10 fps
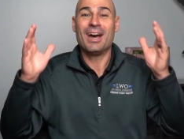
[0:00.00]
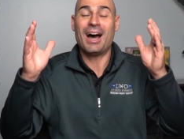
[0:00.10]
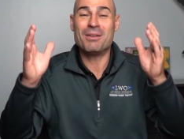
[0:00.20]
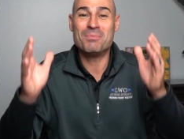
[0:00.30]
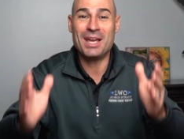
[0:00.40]

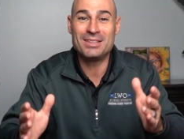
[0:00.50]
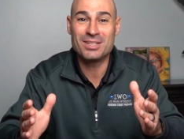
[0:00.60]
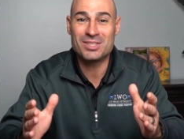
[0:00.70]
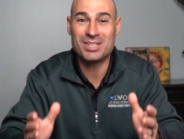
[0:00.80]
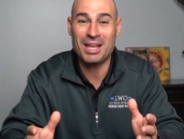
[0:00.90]
I made the
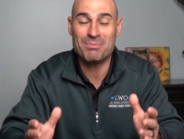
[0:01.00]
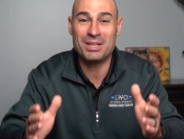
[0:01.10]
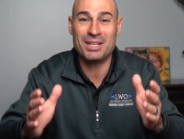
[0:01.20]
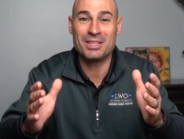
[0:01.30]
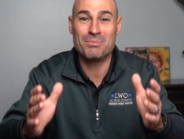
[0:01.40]

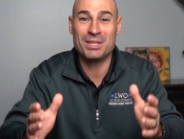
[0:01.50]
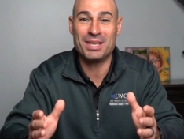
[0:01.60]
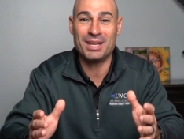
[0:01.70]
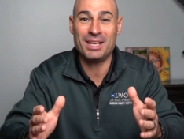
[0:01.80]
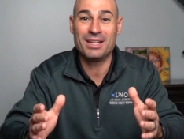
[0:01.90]
statement in the
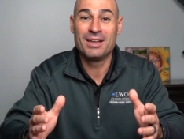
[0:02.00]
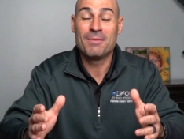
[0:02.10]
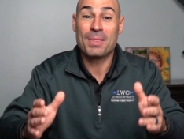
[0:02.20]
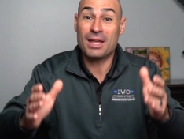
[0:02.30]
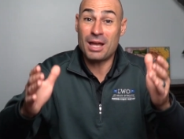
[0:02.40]
beginning
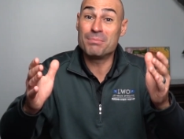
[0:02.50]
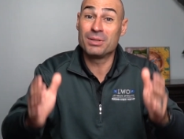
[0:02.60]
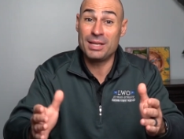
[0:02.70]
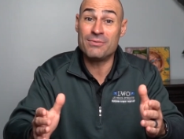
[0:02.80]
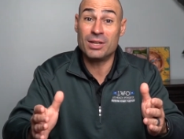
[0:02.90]
and I
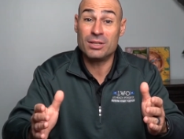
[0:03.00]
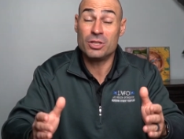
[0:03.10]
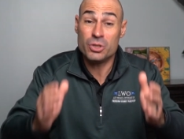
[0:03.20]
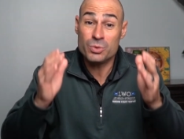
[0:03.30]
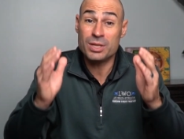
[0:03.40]
believe it.
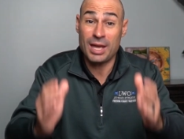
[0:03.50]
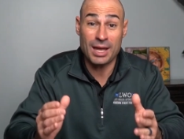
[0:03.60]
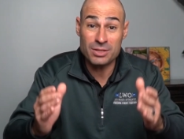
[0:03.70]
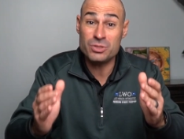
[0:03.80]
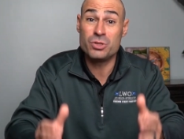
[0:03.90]
You
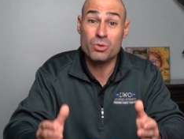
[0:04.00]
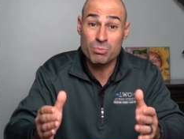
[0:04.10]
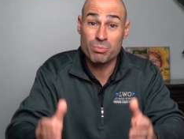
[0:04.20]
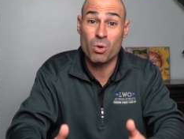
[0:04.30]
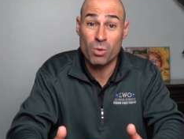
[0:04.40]
can do
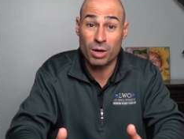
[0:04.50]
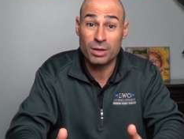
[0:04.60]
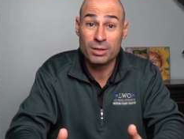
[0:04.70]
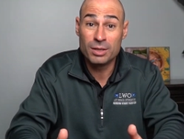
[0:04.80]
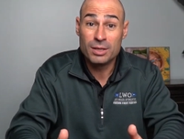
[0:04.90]

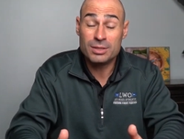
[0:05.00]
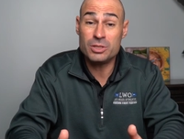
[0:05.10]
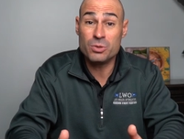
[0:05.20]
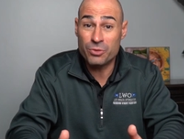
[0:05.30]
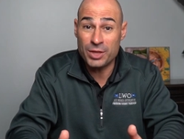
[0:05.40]
more
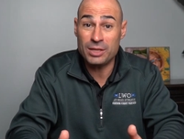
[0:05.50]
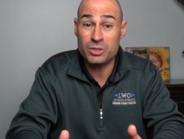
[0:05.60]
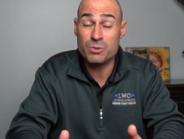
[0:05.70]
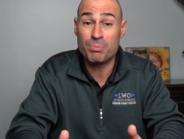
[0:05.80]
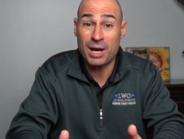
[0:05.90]
than you
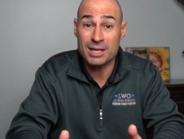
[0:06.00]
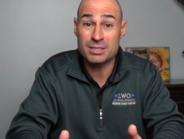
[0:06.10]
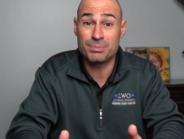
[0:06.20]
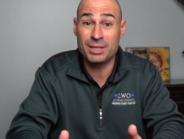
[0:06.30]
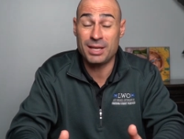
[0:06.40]
think you
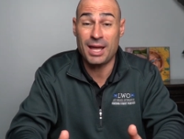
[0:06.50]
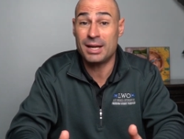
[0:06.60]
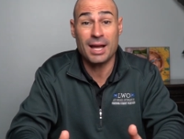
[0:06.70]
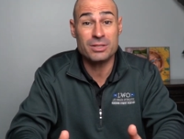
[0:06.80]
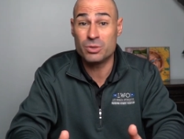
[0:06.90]
possibly can.
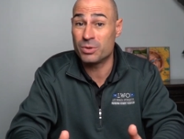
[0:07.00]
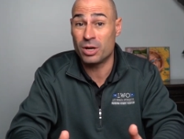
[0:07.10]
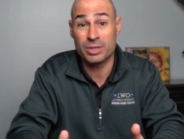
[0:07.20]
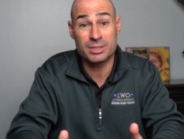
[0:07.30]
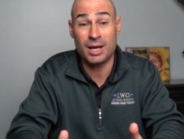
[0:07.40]
And I do it
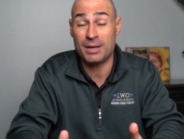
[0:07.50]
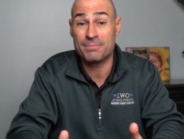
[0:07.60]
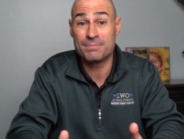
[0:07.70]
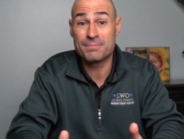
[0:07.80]
all the time.